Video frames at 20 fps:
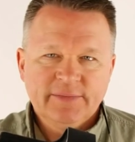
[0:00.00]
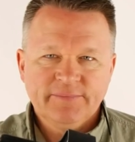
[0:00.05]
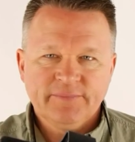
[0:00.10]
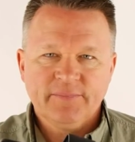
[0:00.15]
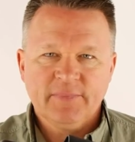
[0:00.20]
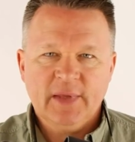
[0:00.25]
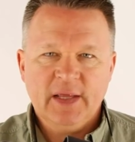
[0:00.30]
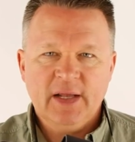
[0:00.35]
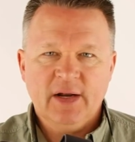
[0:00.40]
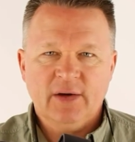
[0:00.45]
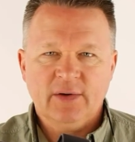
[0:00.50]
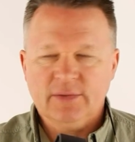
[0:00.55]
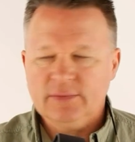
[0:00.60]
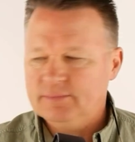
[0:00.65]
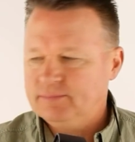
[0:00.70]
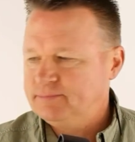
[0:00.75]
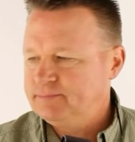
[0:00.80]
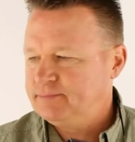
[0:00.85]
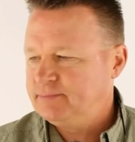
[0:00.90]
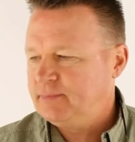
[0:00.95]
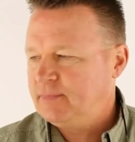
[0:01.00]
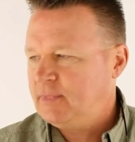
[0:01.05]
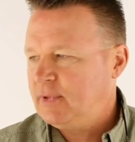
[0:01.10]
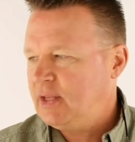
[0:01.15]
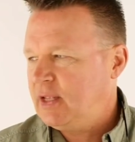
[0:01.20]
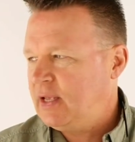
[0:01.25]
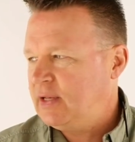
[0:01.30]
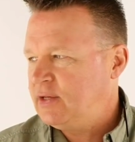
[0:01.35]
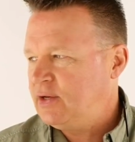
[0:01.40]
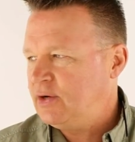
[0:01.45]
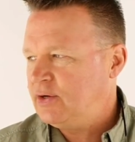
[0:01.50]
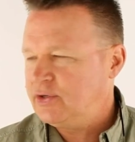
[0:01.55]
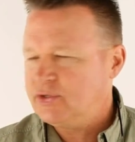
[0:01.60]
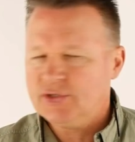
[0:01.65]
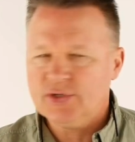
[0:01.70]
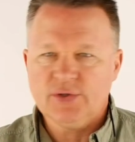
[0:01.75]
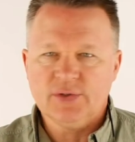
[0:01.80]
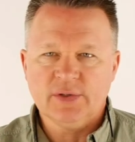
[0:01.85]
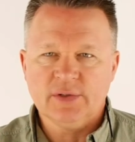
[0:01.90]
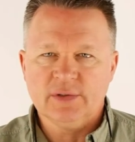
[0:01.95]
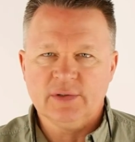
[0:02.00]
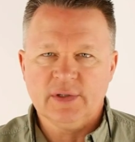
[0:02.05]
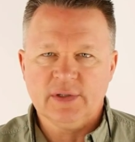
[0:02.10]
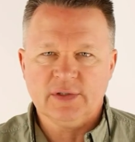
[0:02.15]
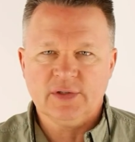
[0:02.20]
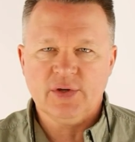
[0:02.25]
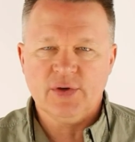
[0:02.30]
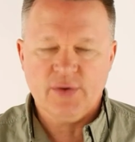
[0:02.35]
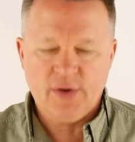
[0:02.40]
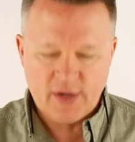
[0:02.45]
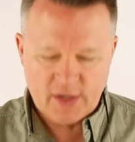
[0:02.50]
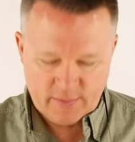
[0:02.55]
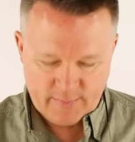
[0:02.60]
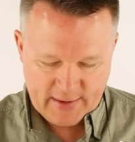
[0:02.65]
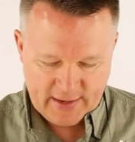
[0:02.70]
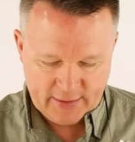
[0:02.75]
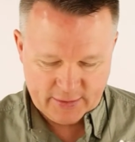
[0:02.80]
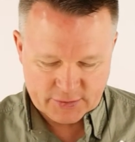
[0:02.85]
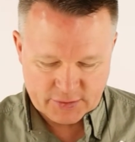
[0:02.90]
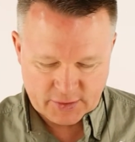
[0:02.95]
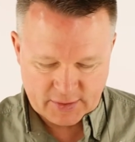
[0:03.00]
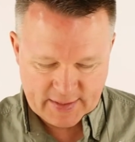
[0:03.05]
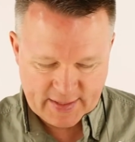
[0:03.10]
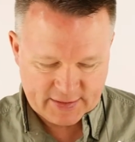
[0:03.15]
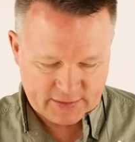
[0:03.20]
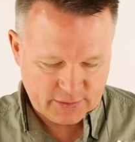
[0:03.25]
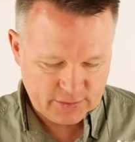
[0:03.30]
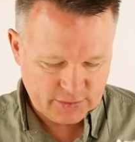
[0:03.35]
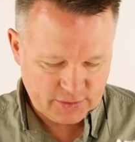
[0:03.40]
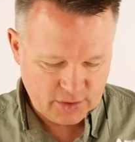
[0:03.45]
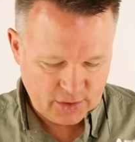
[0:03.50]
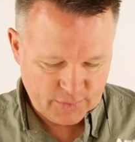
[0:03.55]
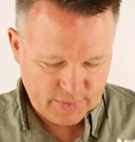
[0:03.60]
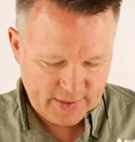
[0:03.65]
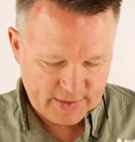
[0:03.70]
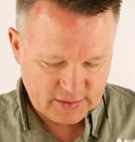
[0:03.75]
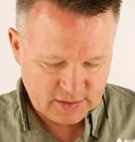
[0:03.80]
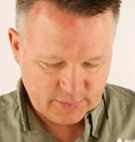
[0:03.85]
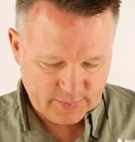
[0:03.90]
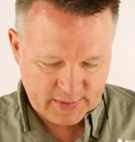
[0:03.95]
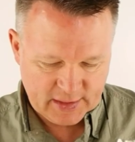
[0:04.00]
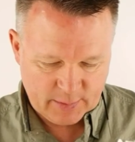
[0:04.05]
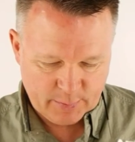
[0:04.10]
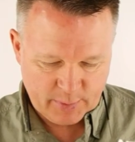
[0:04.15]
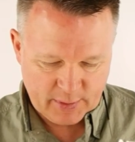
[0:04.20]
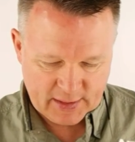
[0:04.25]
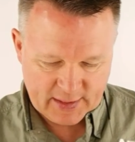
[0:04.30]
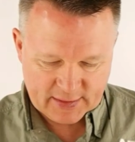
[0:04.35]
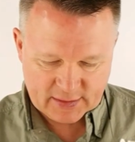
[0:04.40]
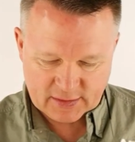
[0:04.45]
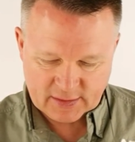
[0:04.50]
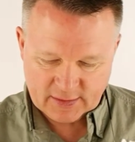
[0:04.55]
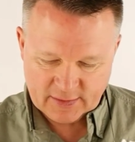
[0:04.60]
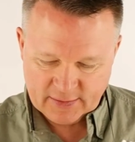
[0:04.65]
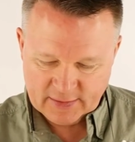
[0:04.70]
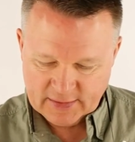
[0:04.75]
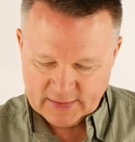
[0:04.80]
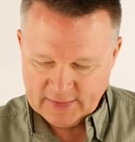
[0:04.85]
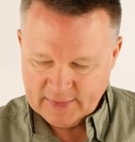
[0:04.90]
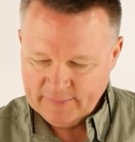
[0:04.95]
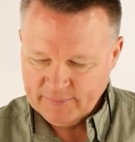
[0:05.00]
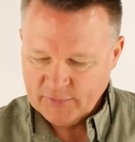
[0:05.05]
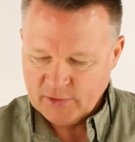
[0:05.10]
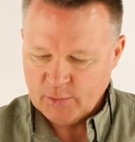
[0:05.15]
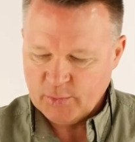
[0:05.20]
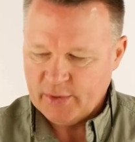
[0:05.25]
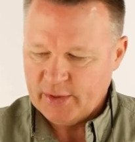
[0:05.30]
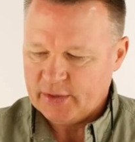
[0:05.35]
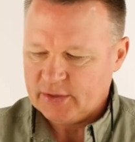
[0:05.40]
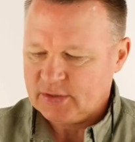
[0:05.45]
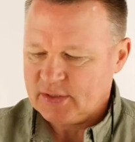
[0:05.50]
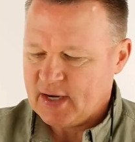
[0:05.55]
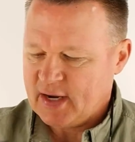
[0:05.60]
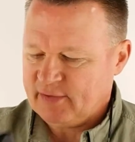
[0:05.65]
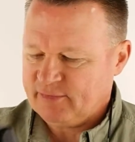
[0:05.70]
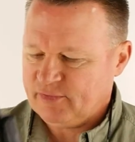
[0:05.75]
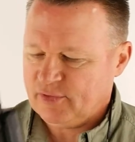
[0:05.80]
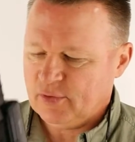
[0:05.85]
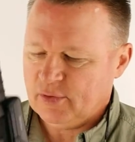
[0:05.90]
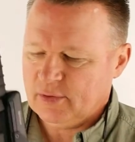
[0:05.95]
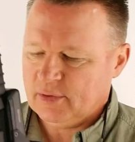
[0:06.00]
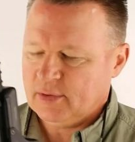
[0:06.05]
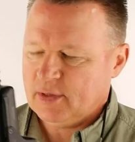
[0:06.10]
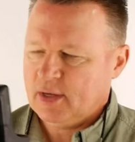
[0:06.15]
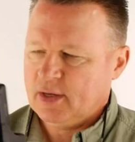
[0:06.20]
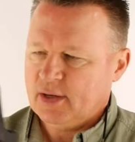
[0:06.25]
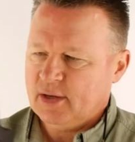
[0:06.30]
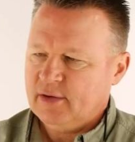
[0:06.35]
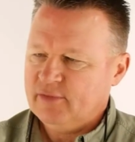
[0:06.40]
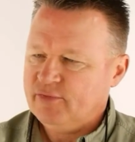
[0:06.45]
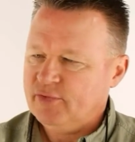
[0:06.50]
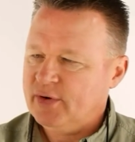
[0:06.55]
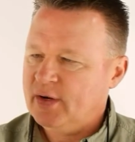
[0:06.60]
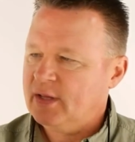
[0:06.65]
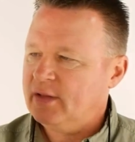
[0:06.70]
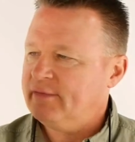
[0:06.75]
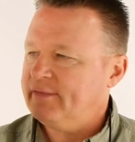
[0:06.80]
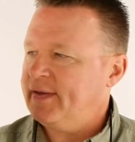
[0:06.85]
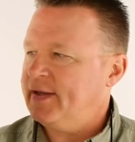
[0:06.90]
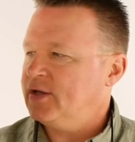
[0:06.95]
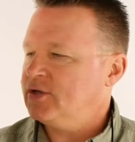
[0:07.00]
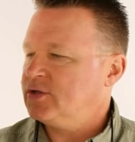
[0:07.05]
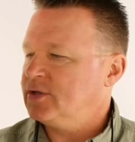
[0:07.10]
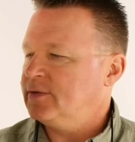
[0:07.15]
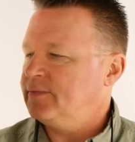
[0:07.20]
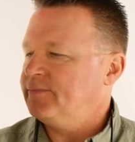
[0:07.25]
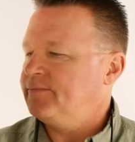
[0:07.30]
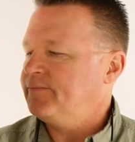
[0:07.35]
you know, and you're shooting at 200 meters or less, there's no reason to manipulate the rear sight for elevation.